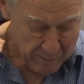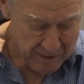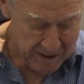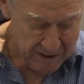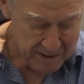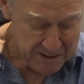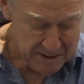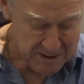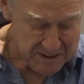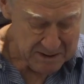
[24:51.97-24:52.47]

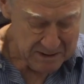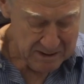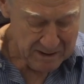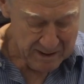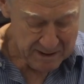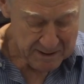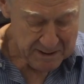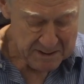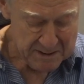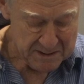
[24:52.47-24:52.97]

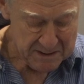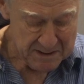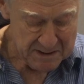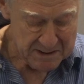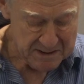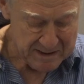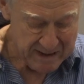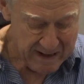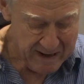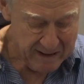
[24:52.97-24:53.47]
Glenister's
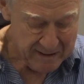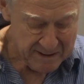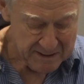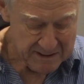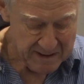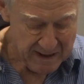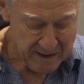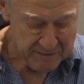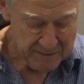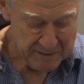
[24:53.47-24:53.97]

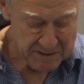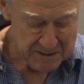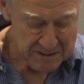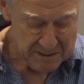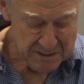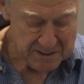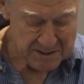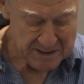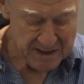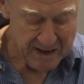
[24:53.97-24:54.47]
tireless efforts
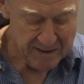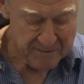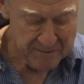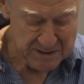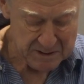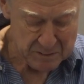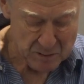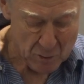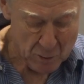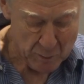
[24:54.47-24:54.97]
to save
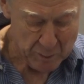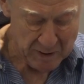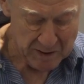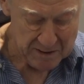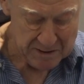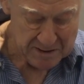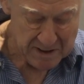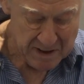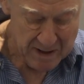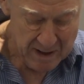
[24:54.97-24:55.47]
the
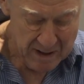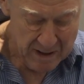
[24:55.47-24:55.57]
Scorpions,